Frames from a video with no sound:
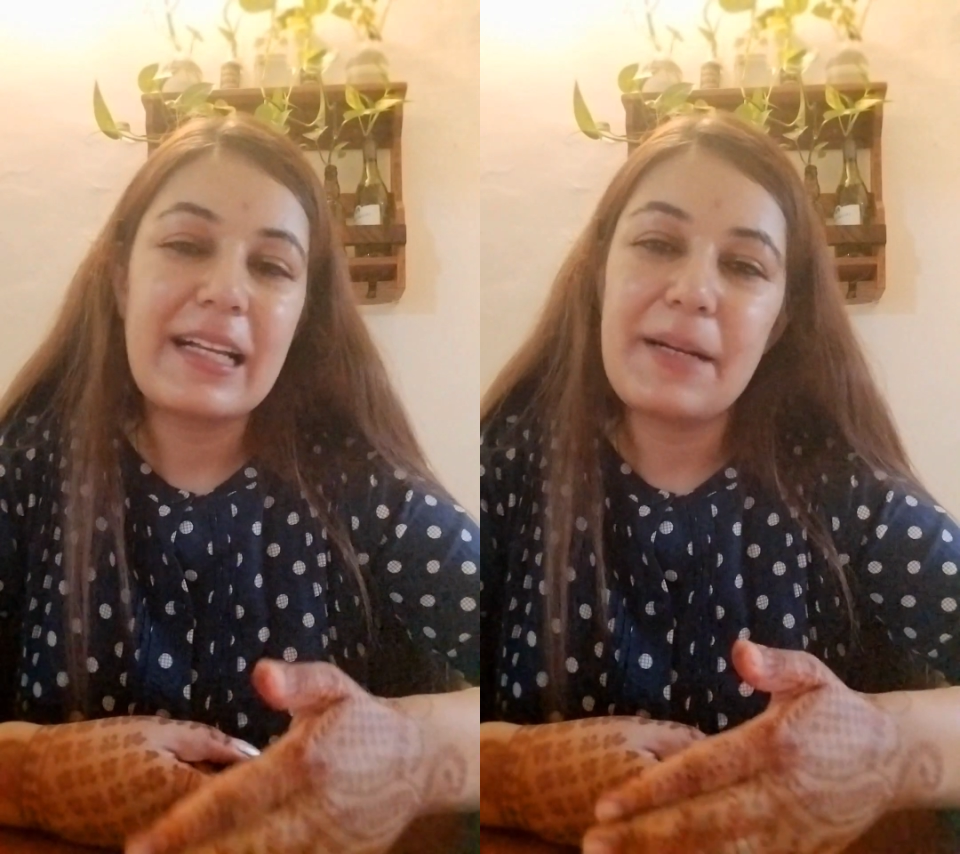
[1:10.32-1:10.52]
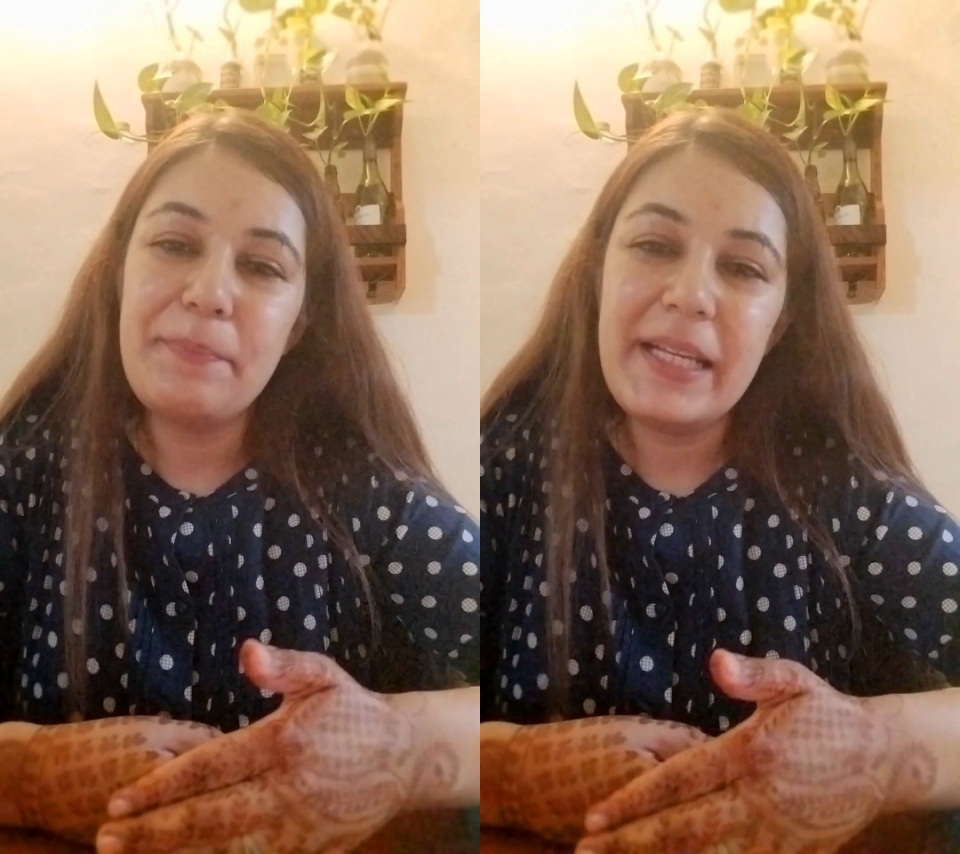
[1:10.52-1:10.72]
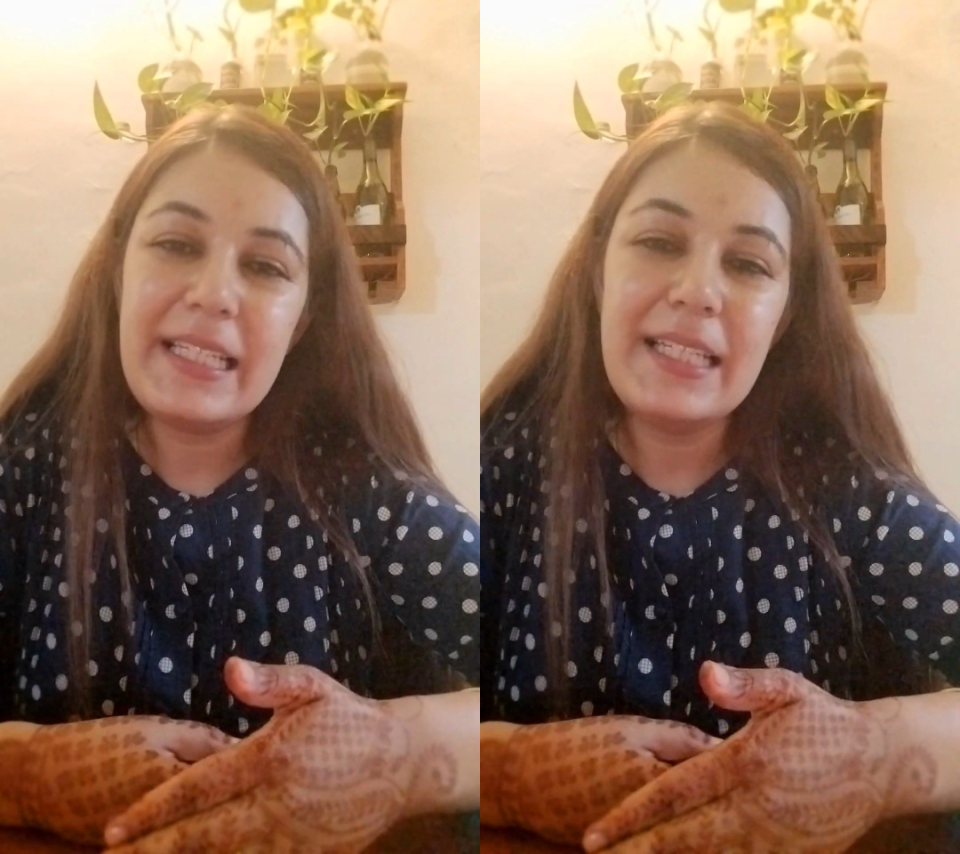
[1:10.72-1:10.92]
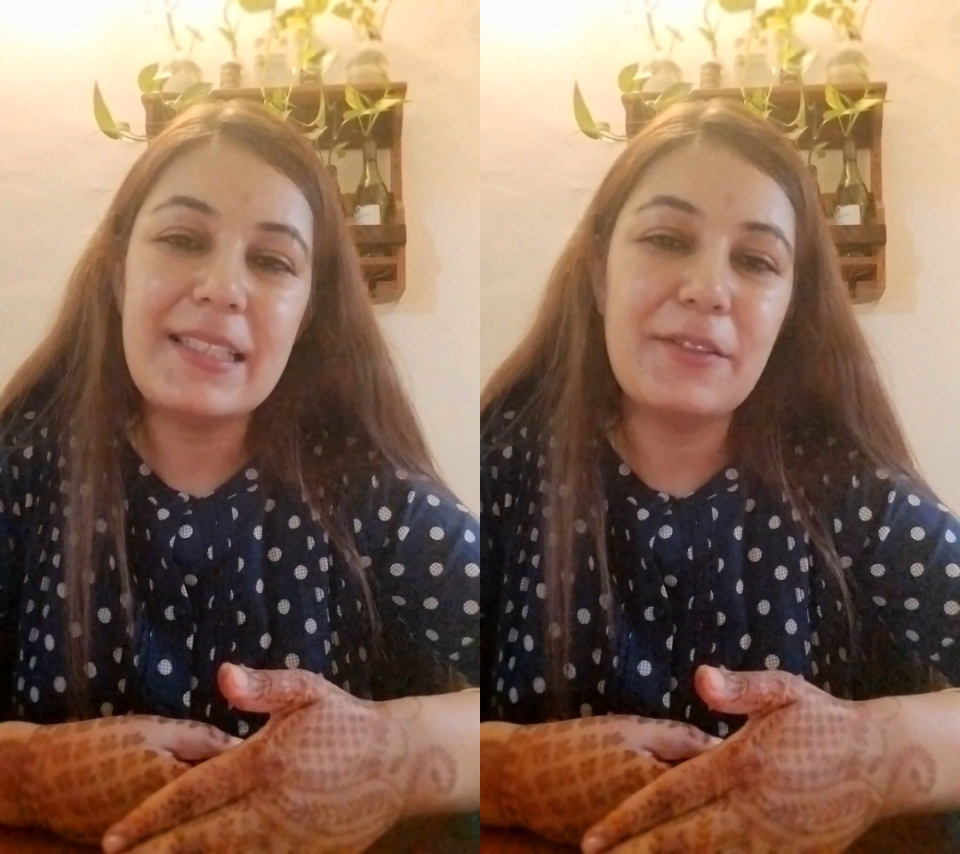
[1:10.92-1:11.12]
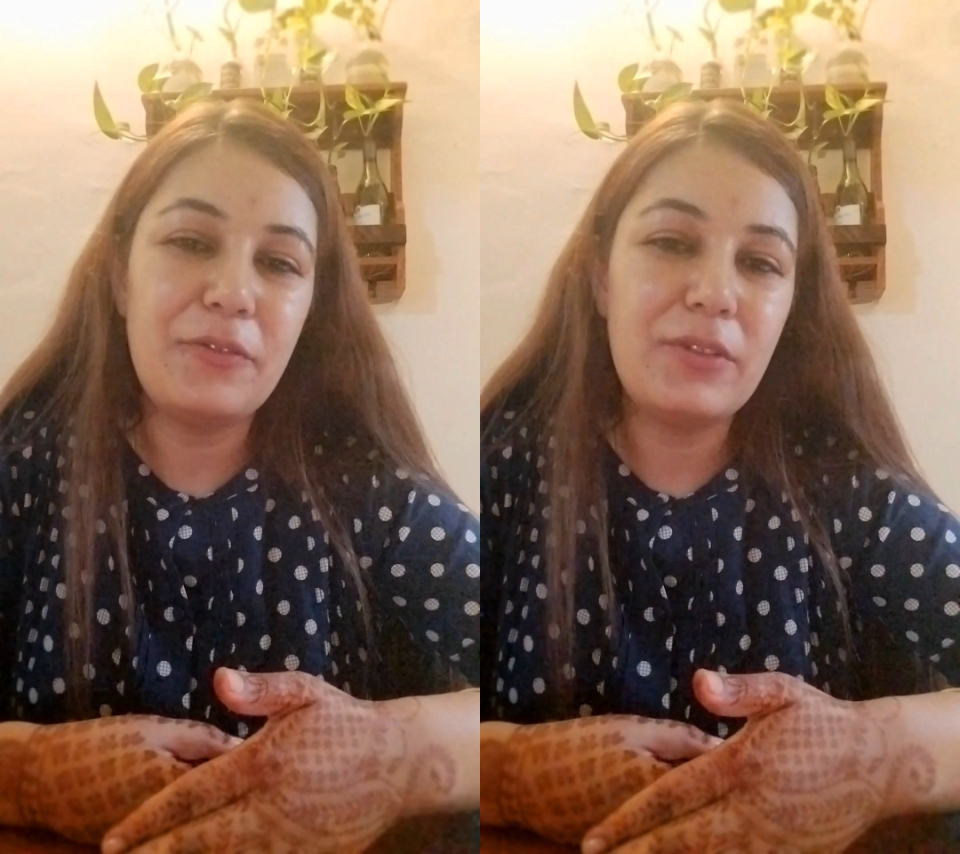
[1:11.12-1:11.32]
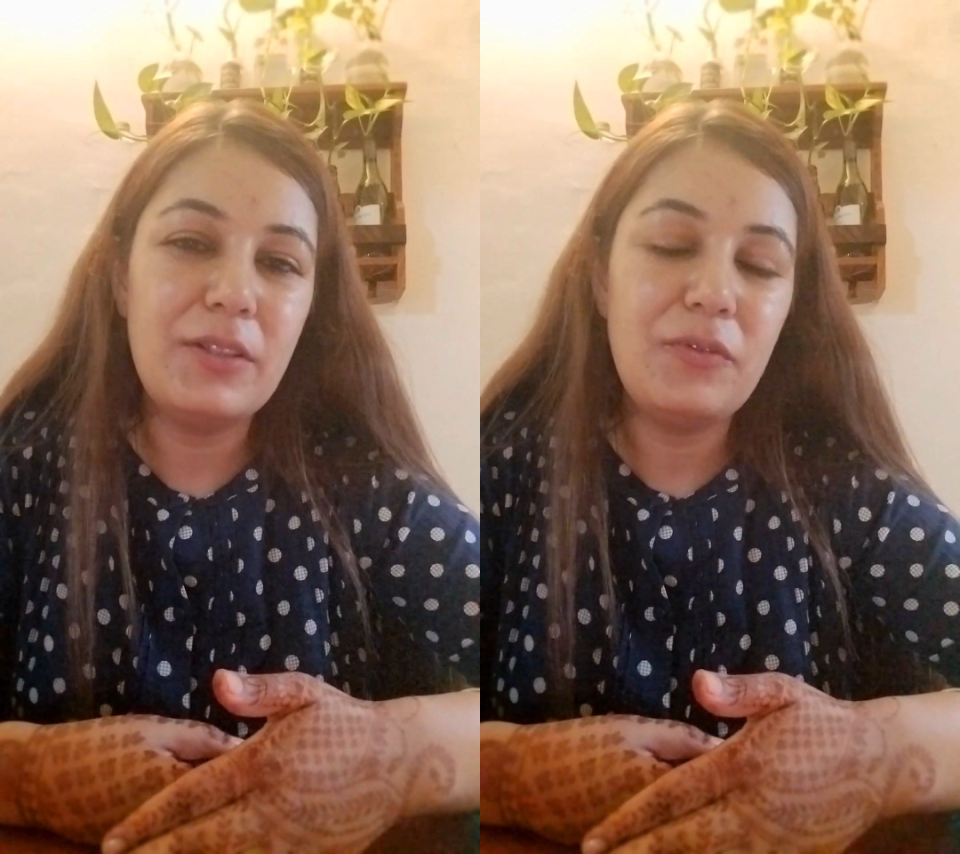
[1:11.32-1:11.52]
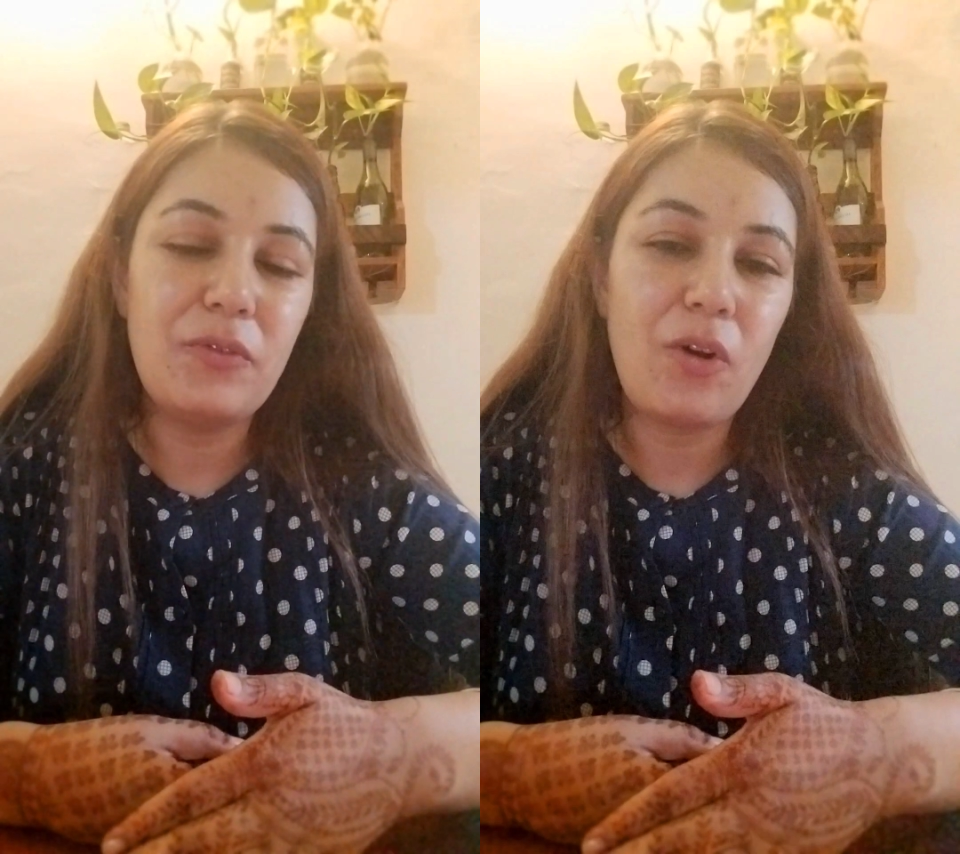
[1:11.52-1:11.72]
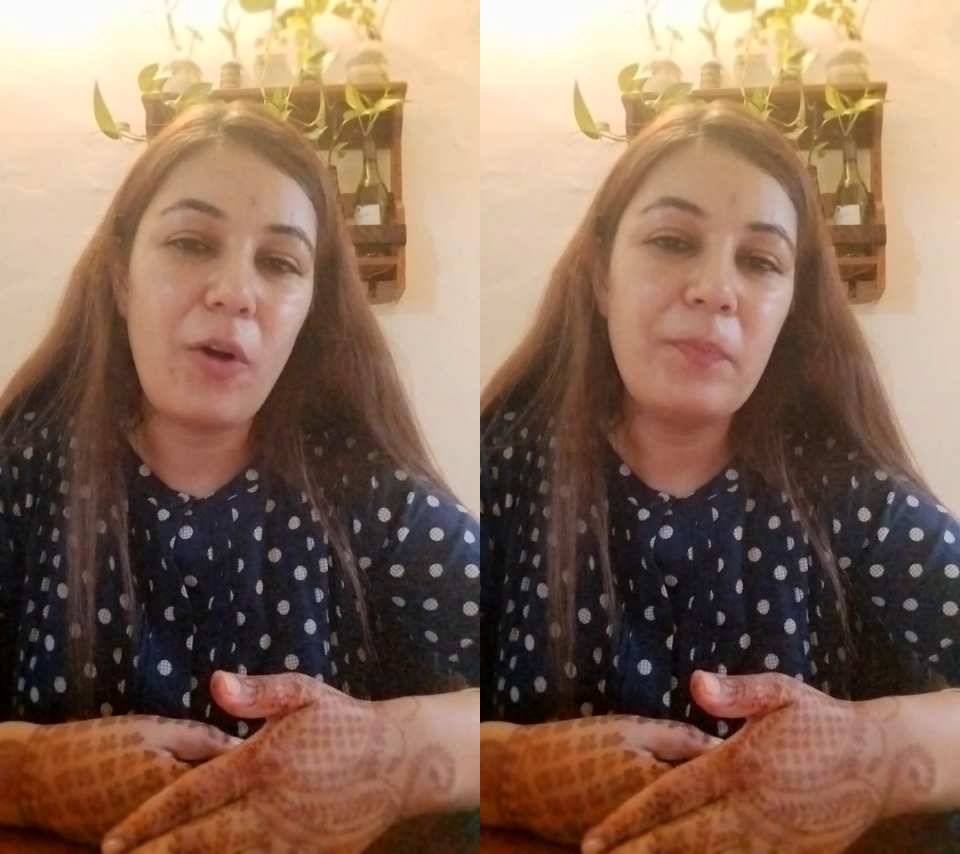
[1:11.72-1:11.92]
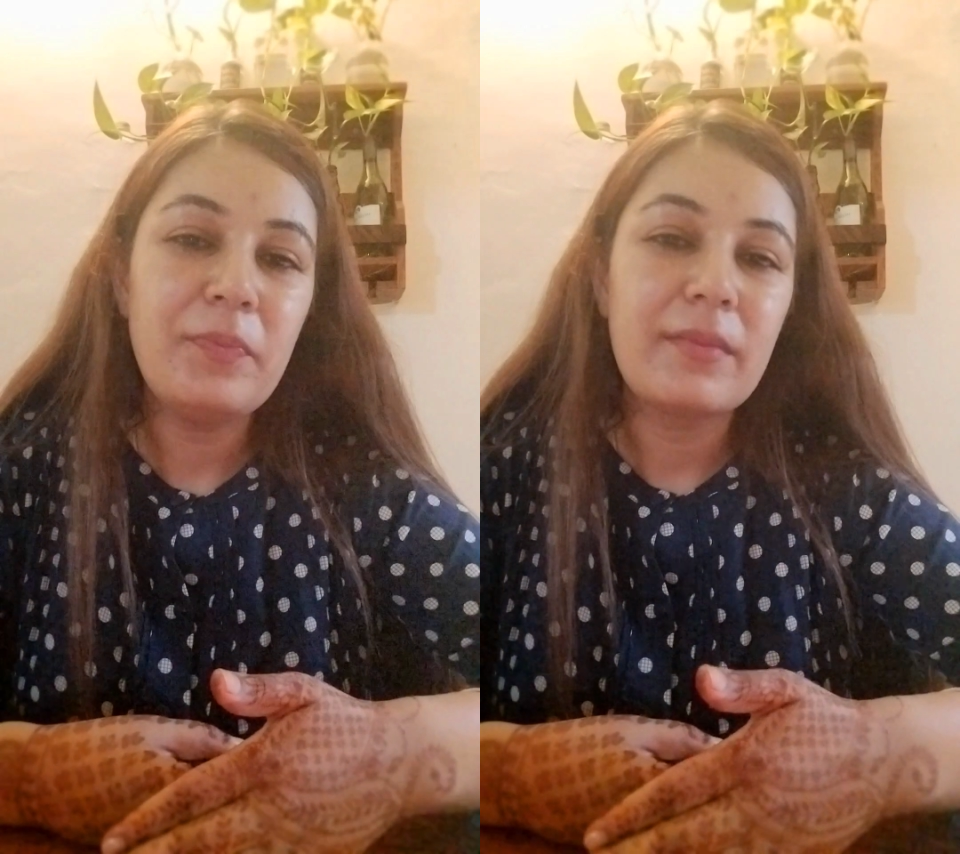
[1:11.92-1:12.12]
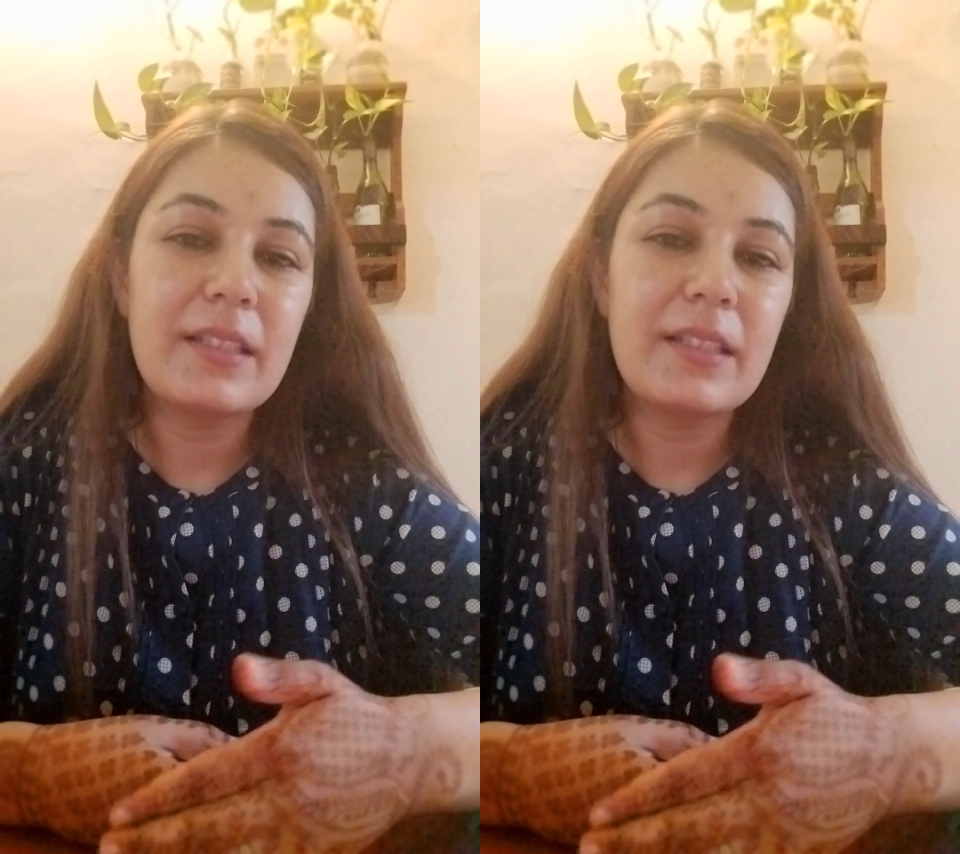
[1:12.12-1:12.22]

completely different from